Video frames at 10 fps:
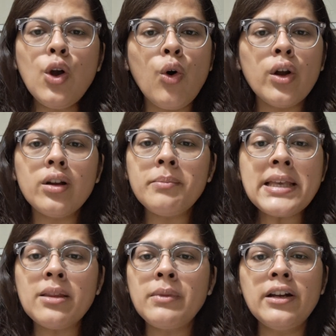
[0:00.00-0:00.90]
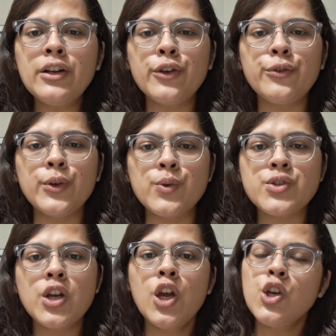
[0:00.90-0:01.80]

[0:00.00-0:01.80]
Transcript: or make them a little confused